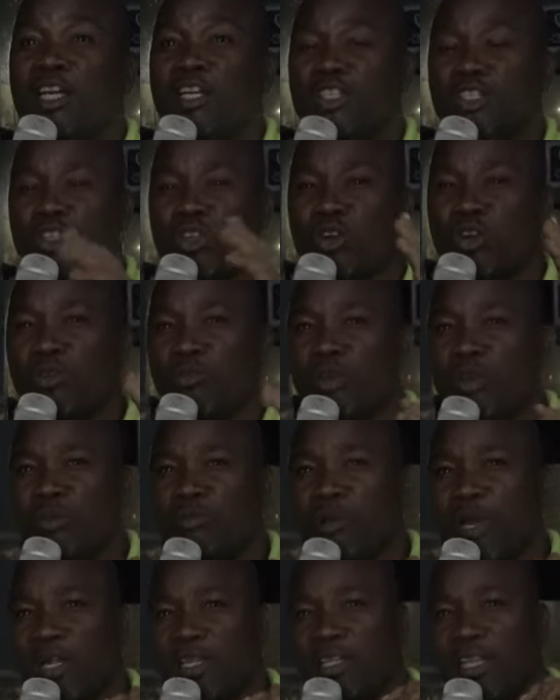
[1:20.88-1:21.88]
So
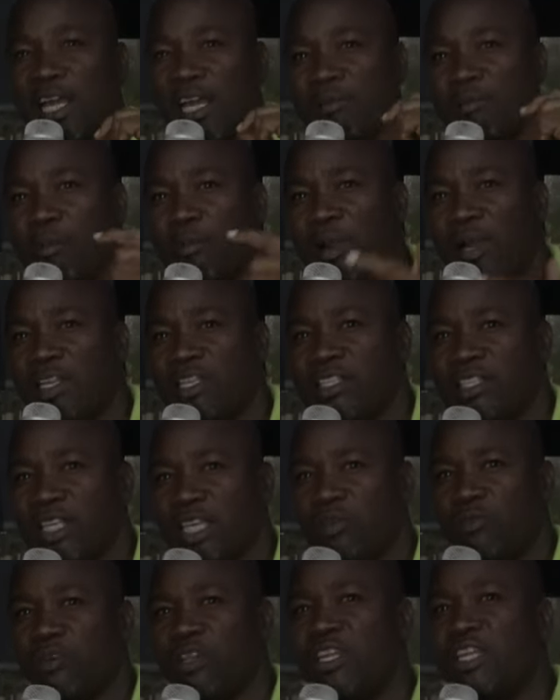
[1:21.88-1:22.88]
but like Bomani
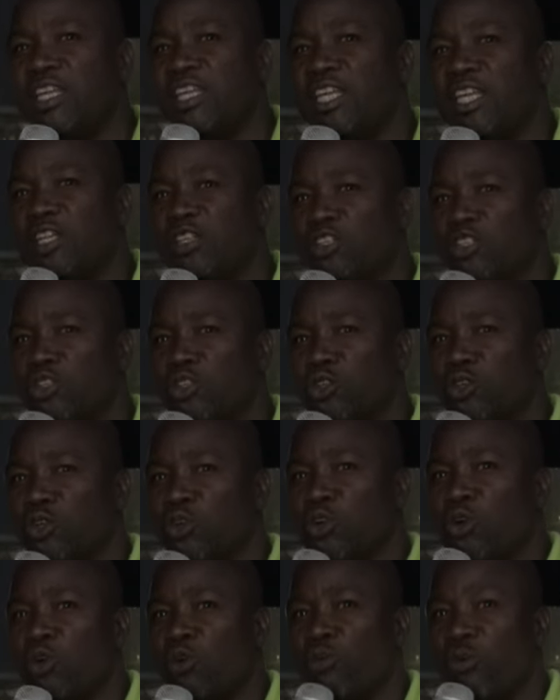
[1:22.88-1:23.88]
said, we need to
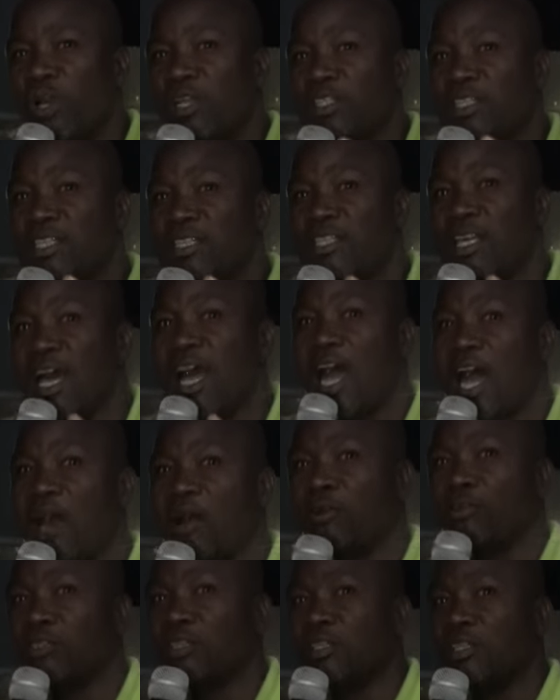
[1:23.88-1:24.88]
work things
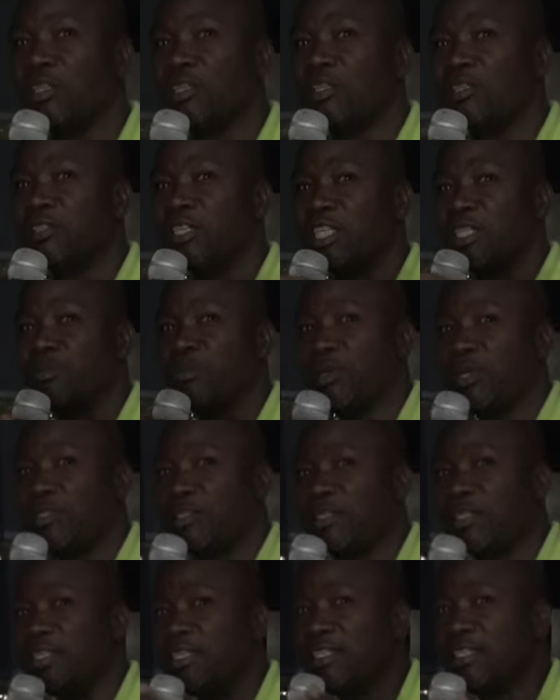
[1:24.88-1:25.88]
out.
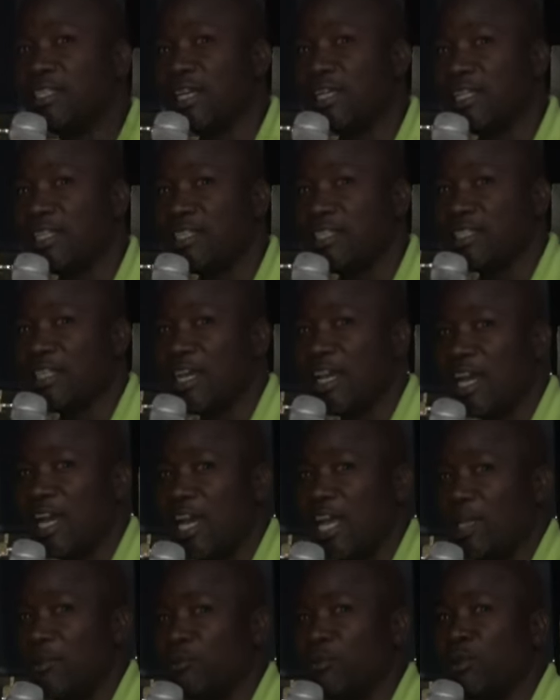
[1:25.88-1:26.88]
Respect each other's
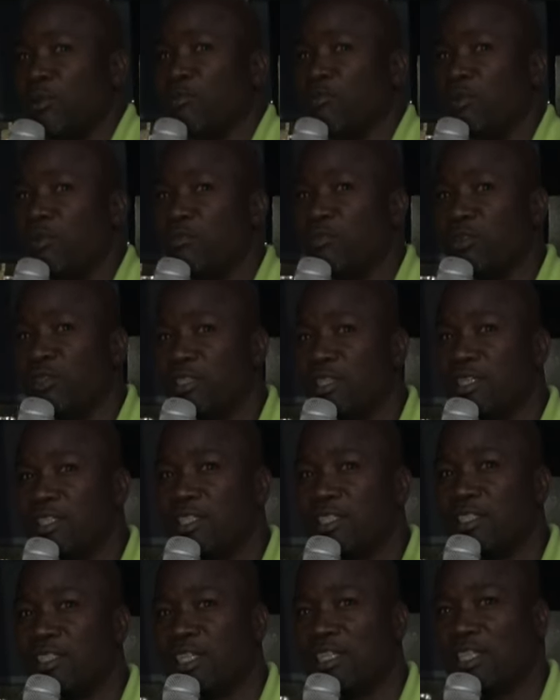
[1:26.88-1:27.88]
time. When we say
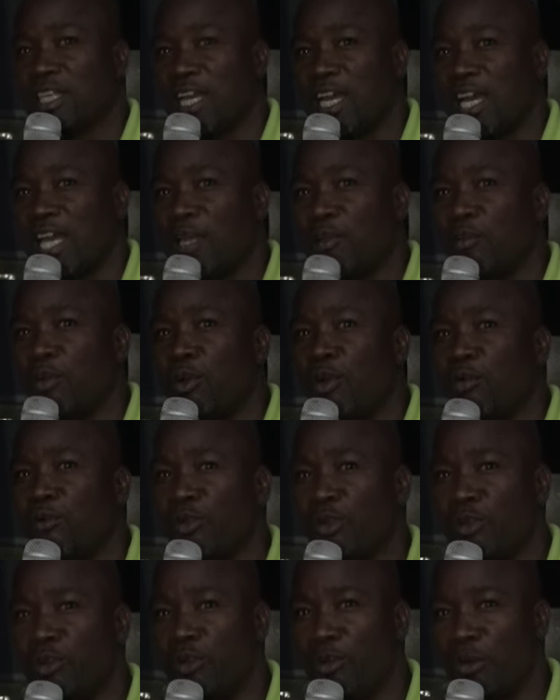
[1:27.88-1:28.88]
this is the time,
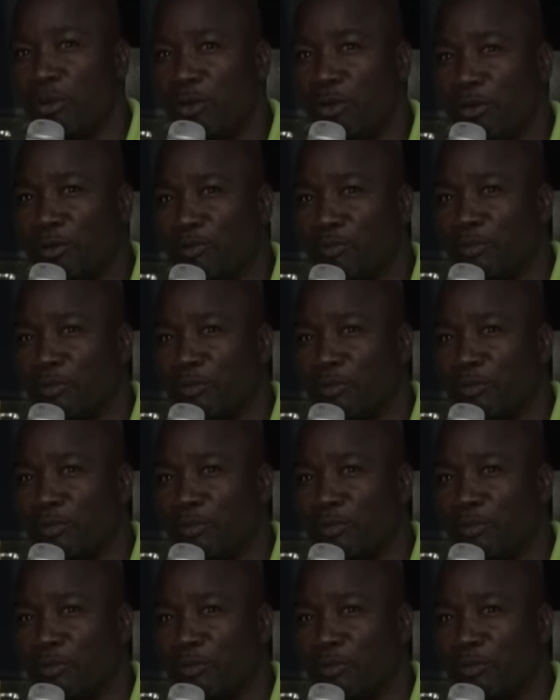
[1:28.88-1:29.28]
we go.